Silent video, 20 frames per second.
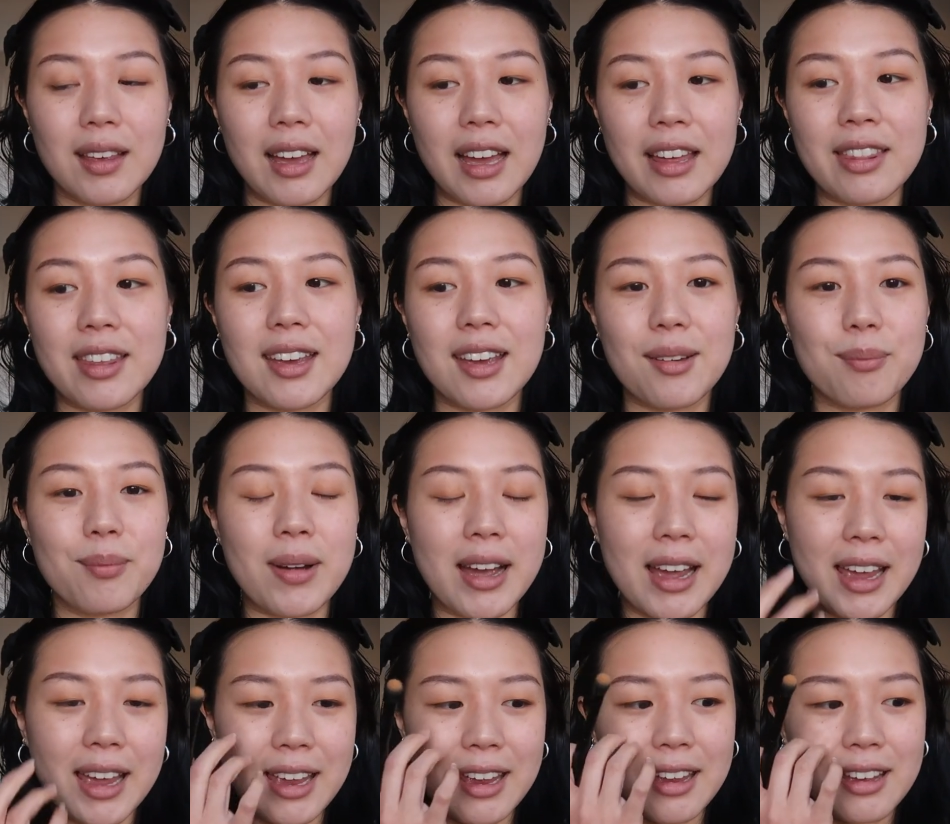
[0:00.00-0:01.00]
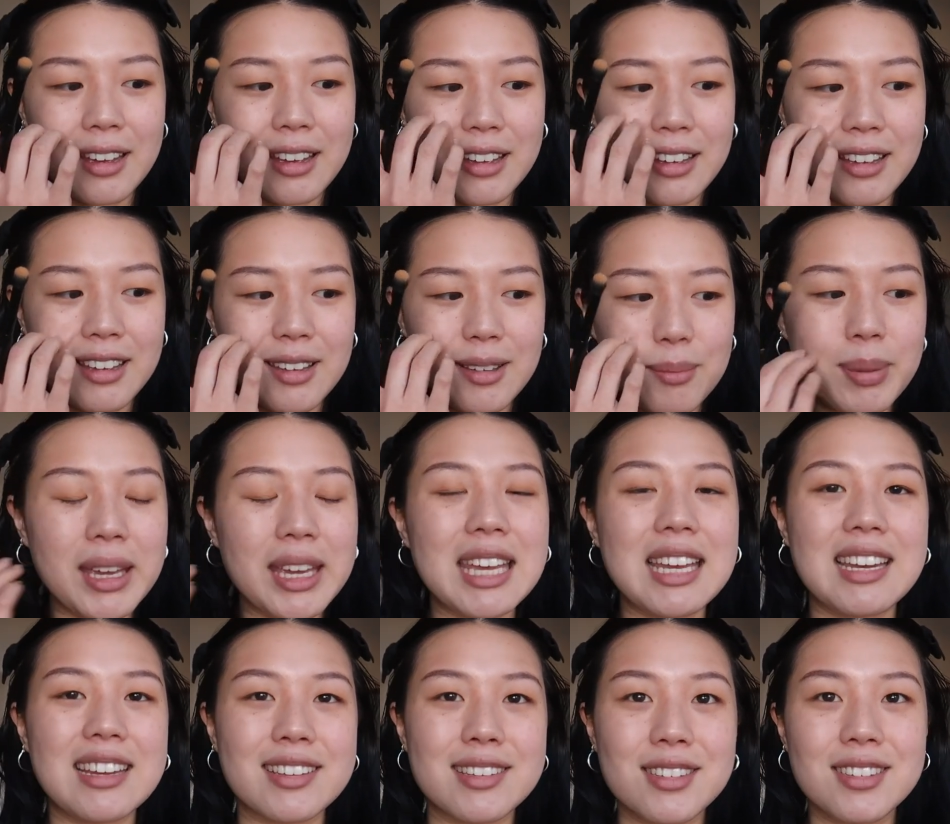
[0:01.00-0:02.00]
I think my
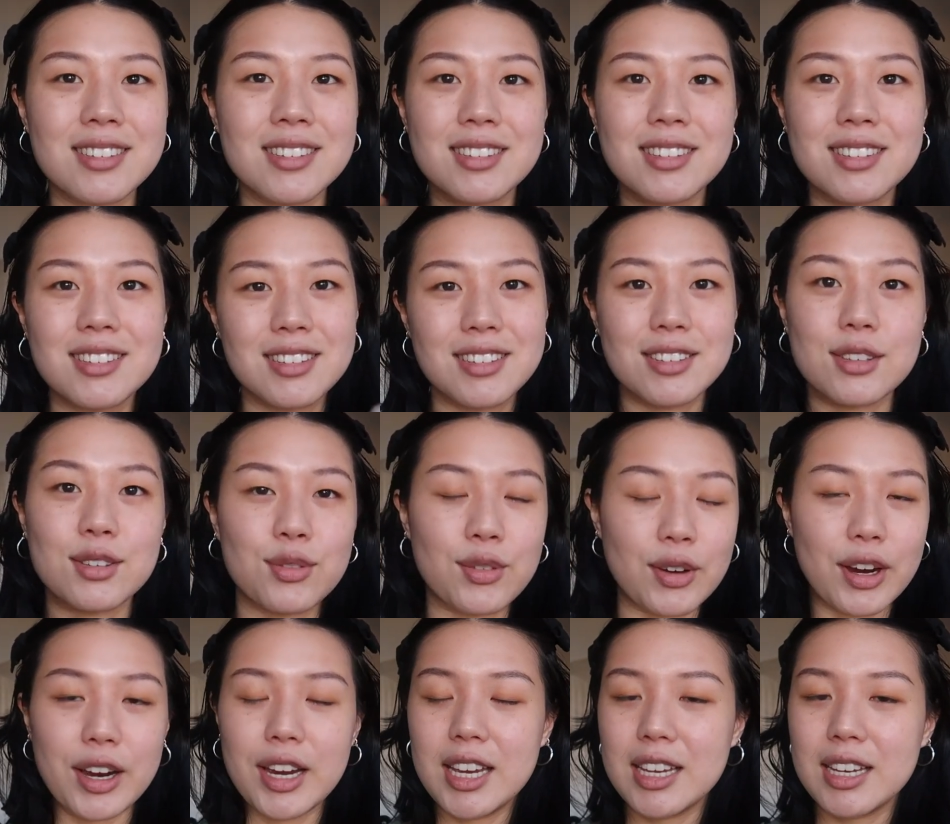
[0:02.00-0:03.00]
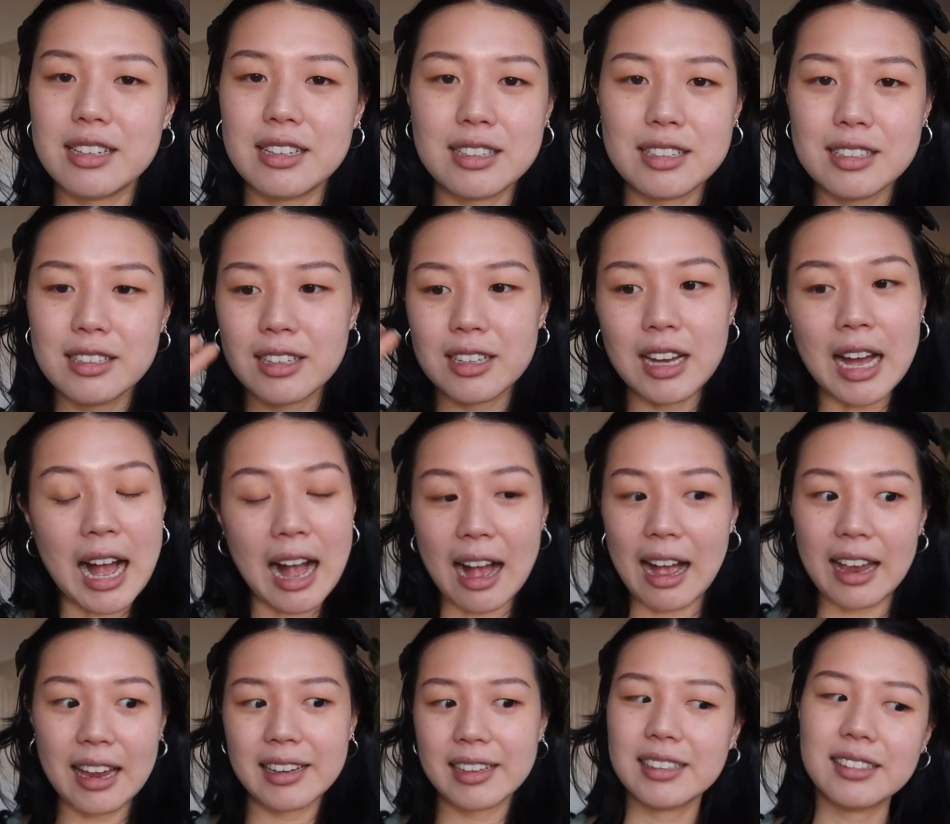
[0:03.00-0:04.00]
pickiness is very
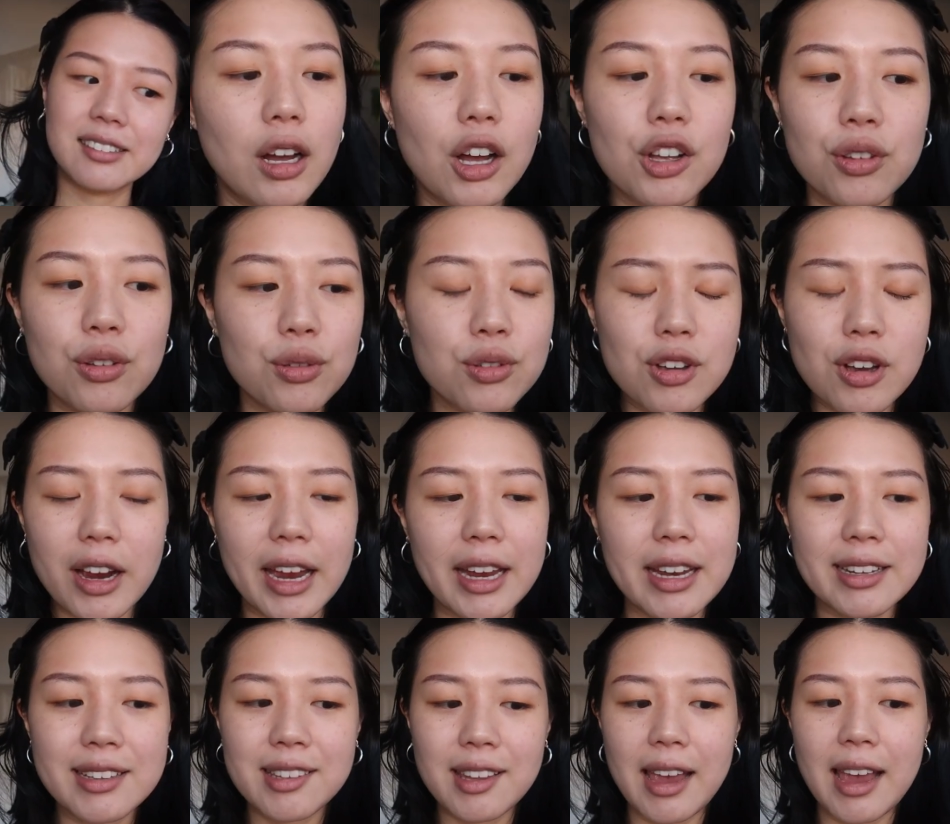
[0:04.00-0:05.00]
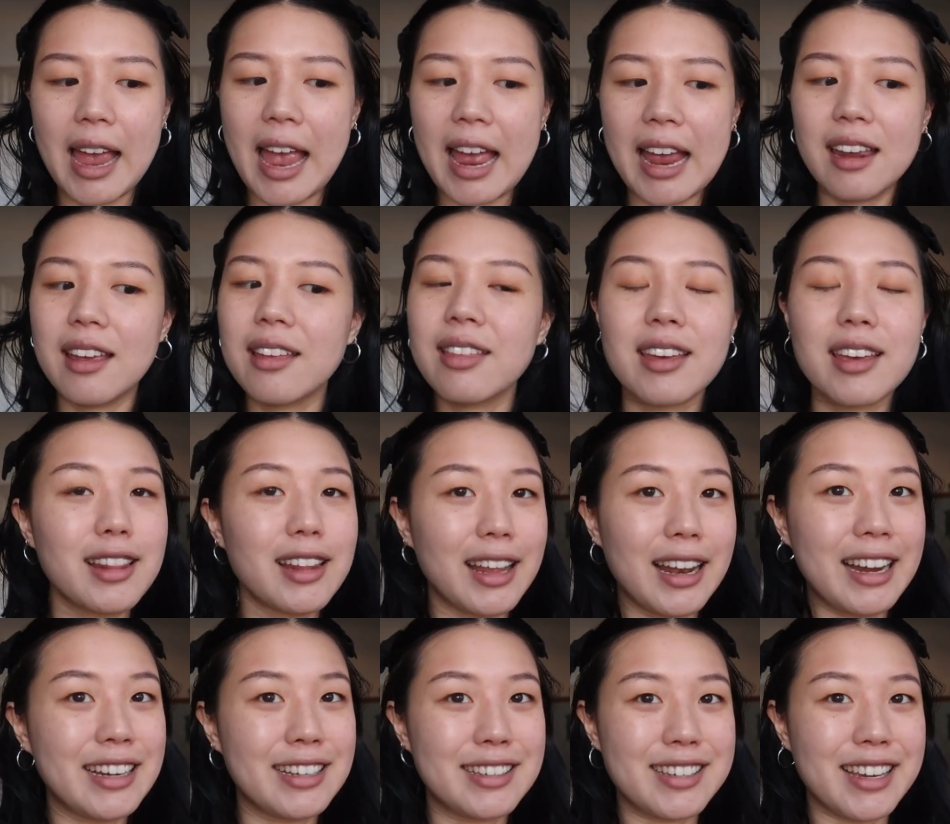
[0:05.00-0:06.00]
high also, sorry, I didn't say anything that
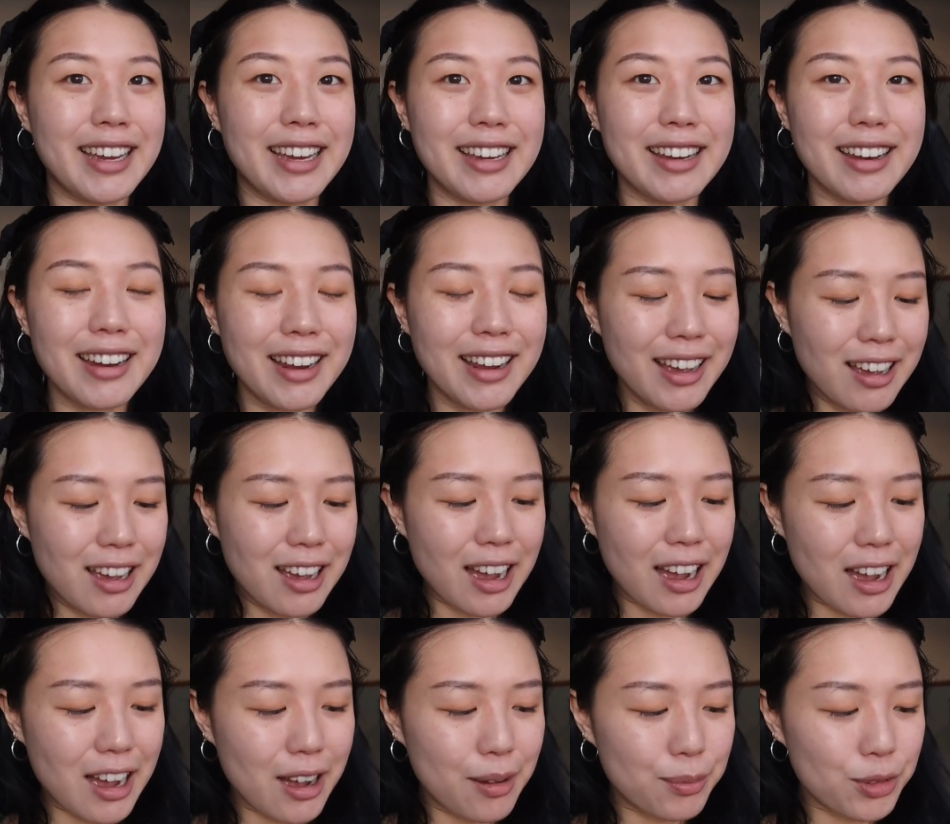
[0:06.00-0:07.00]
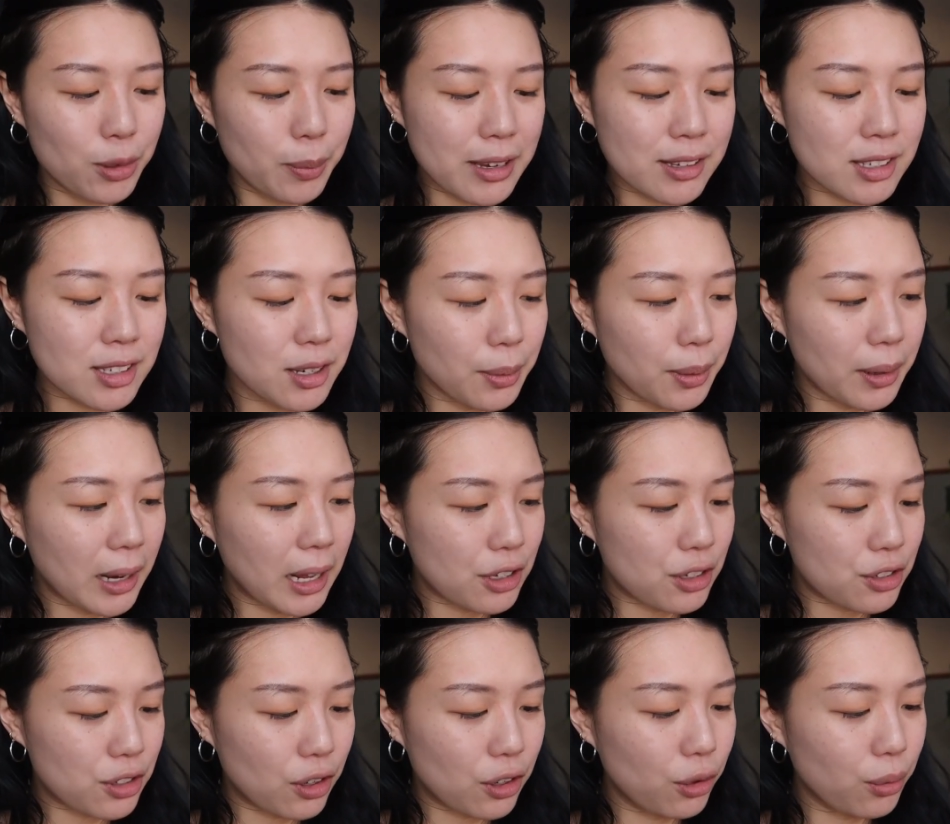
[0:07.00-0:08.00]
I did. Um, so basically what I
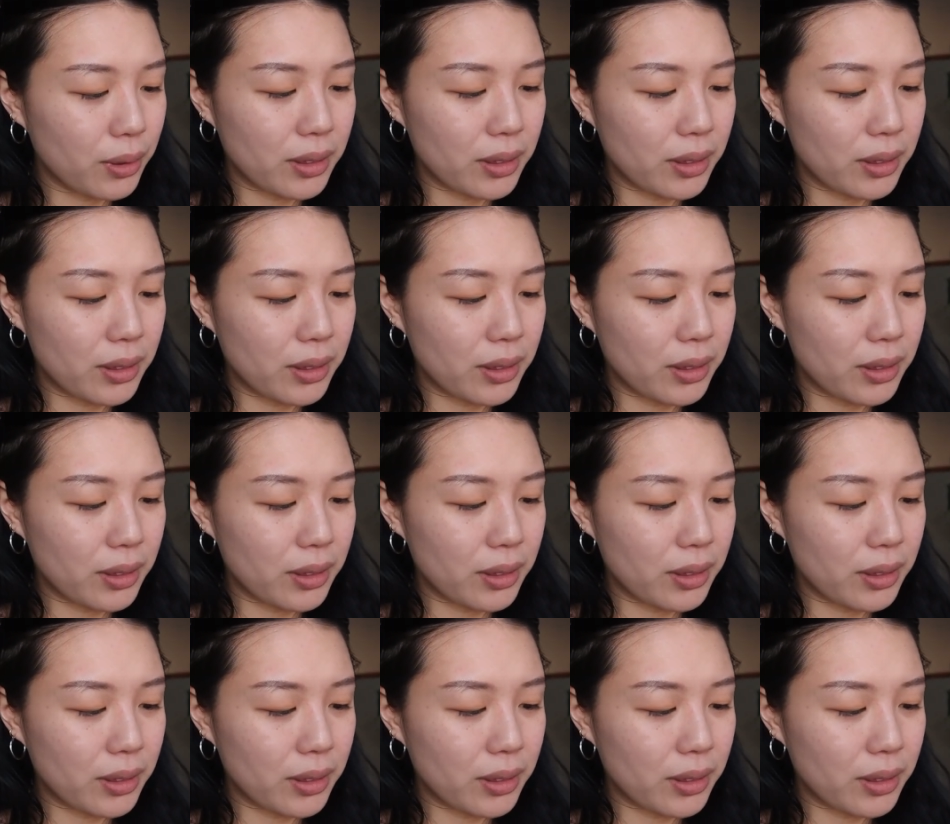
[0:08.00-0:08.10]
do